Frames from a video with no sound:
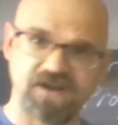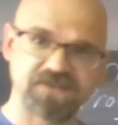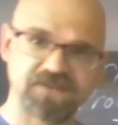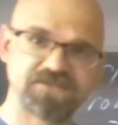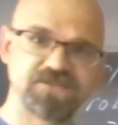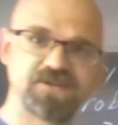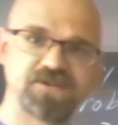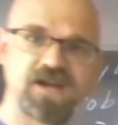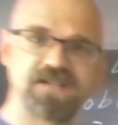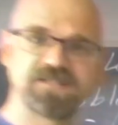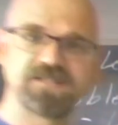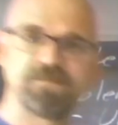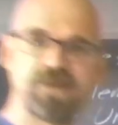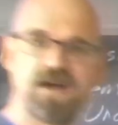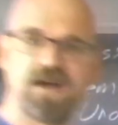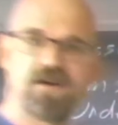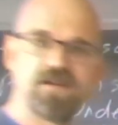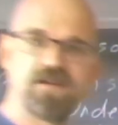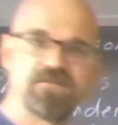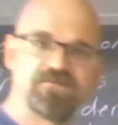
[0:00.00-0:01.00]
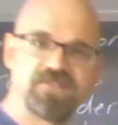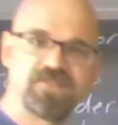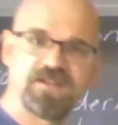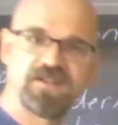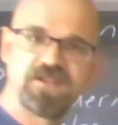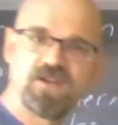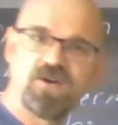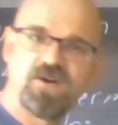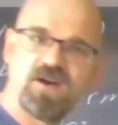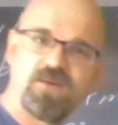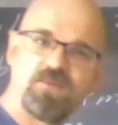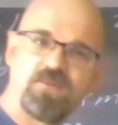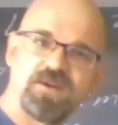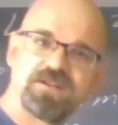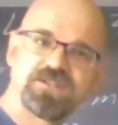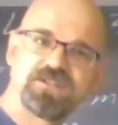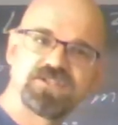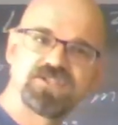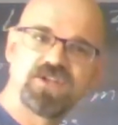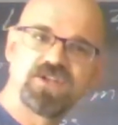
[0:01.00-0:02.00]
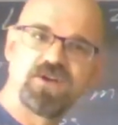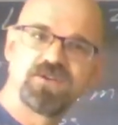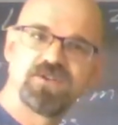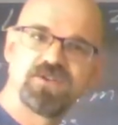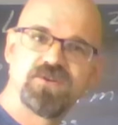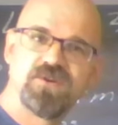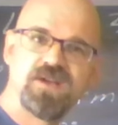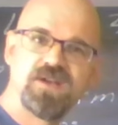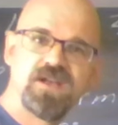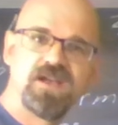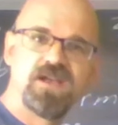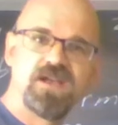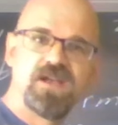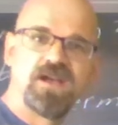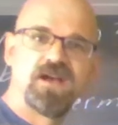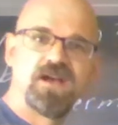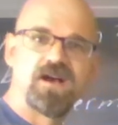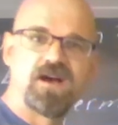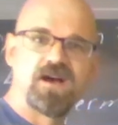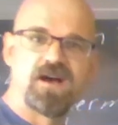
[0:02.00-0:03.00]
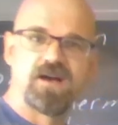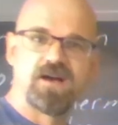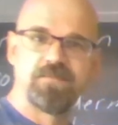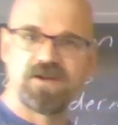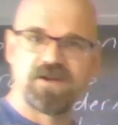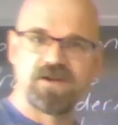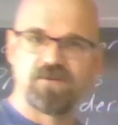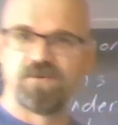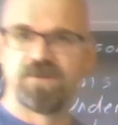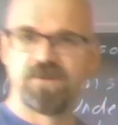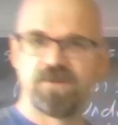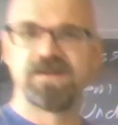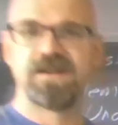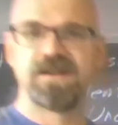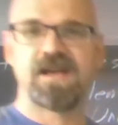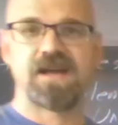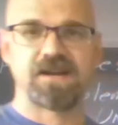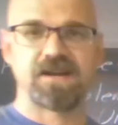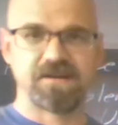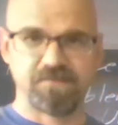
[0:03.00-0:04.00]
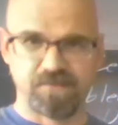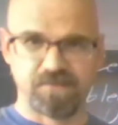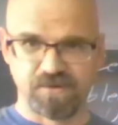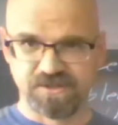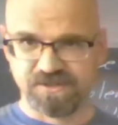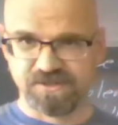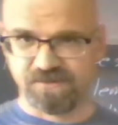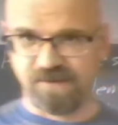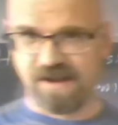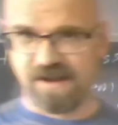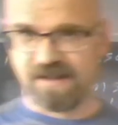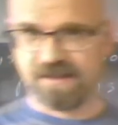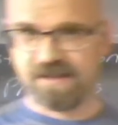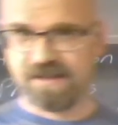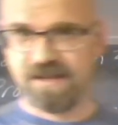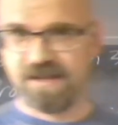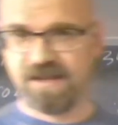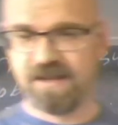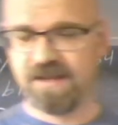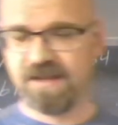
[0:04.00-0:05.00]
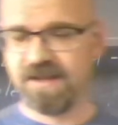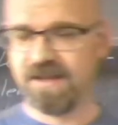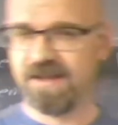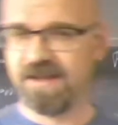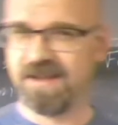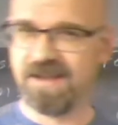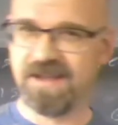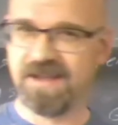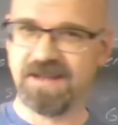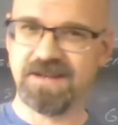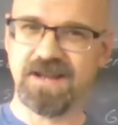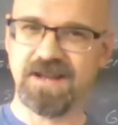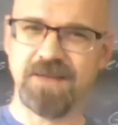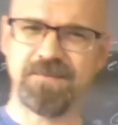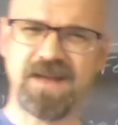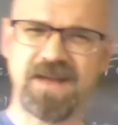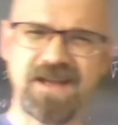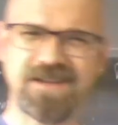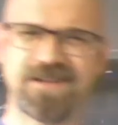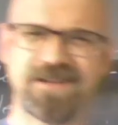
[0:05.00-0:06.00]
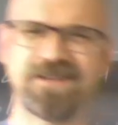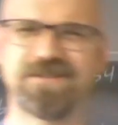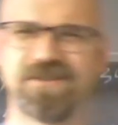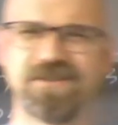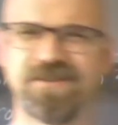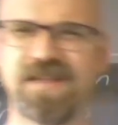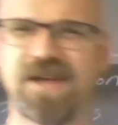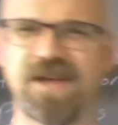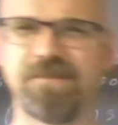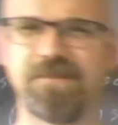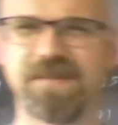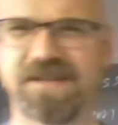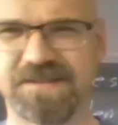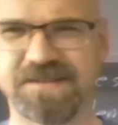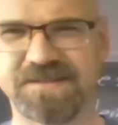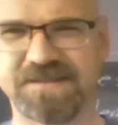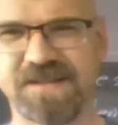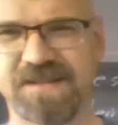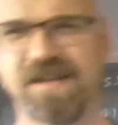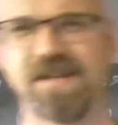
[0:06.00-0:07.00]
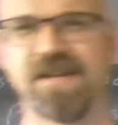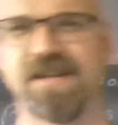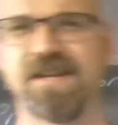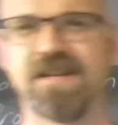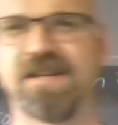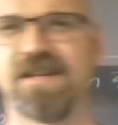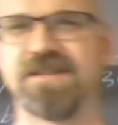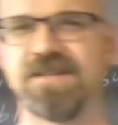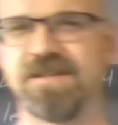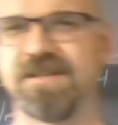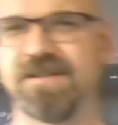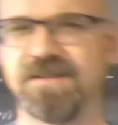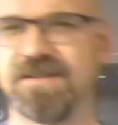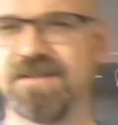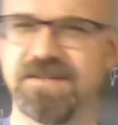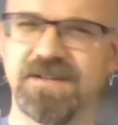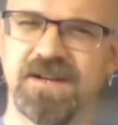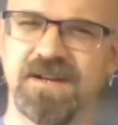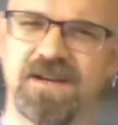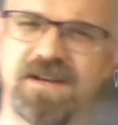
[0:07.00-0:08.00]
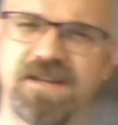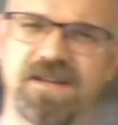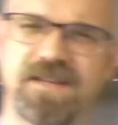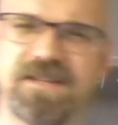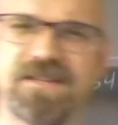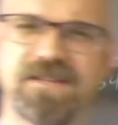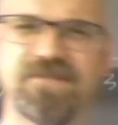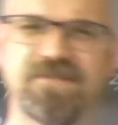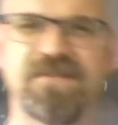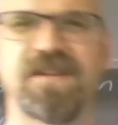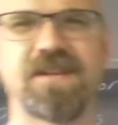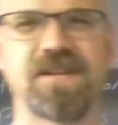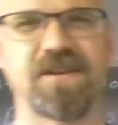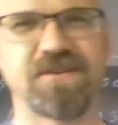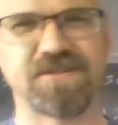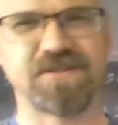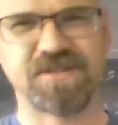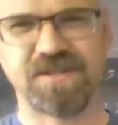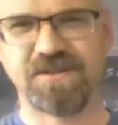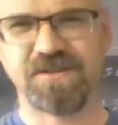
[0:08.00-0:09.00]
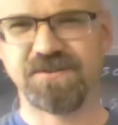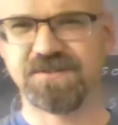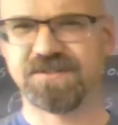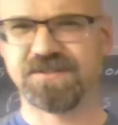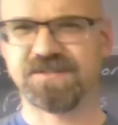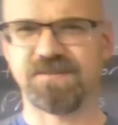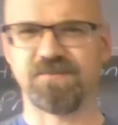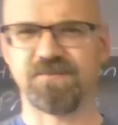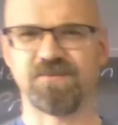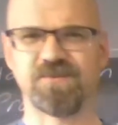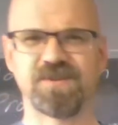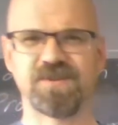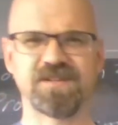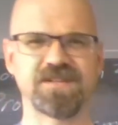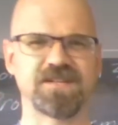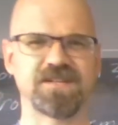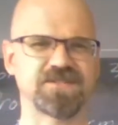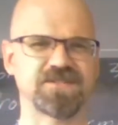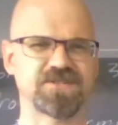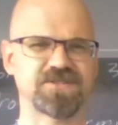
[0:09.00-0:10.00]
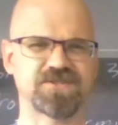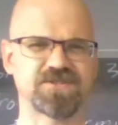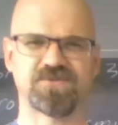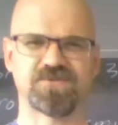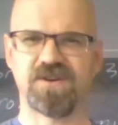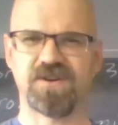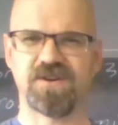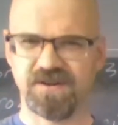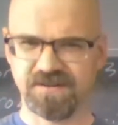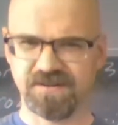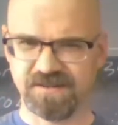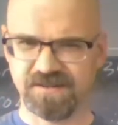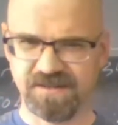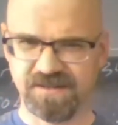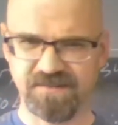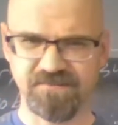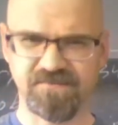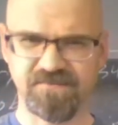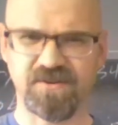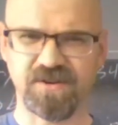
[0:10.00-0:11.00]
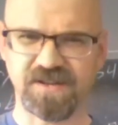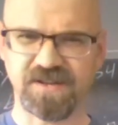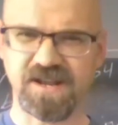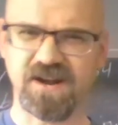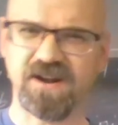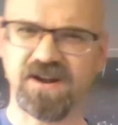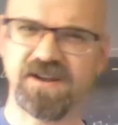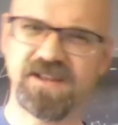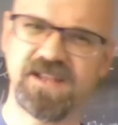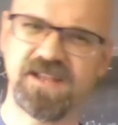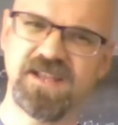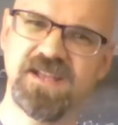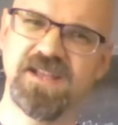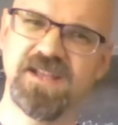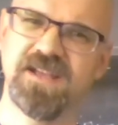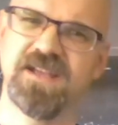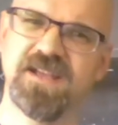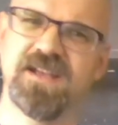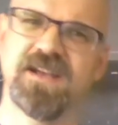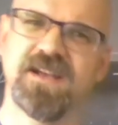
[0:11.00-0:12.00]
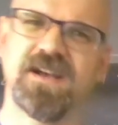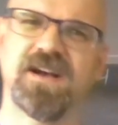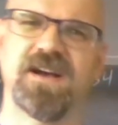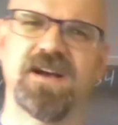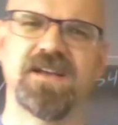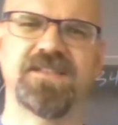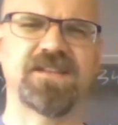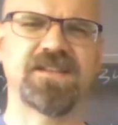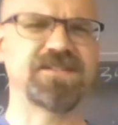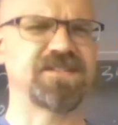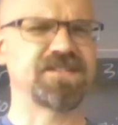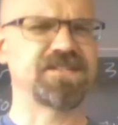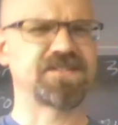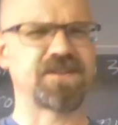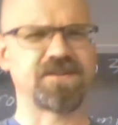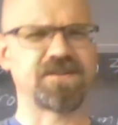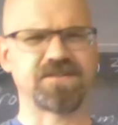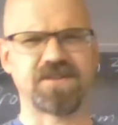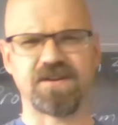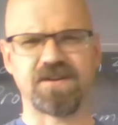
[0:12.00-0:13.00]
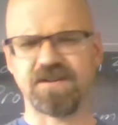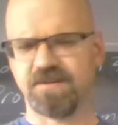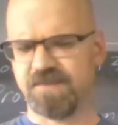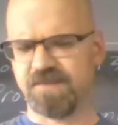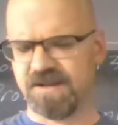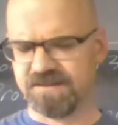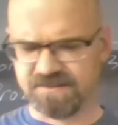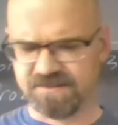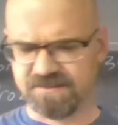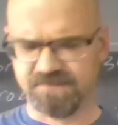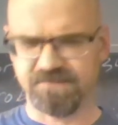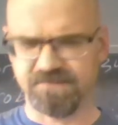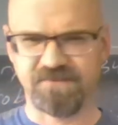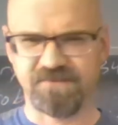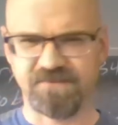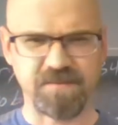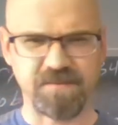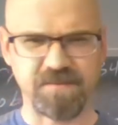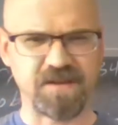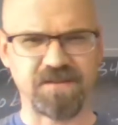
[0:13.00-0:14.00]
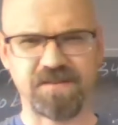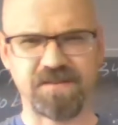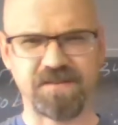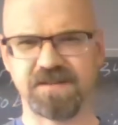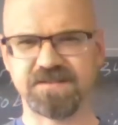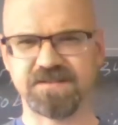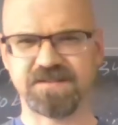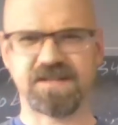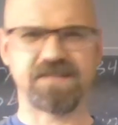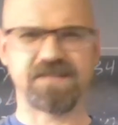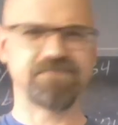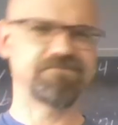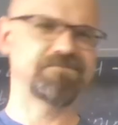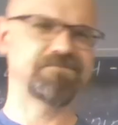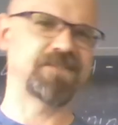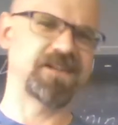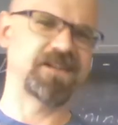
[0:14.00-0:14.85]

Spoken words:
talked to you guys about a video I wanted to show you about a woman at an abortion rally, and I'm not going to do that because in the video she uses some really strong vulgarity, and then she started talking about some female things that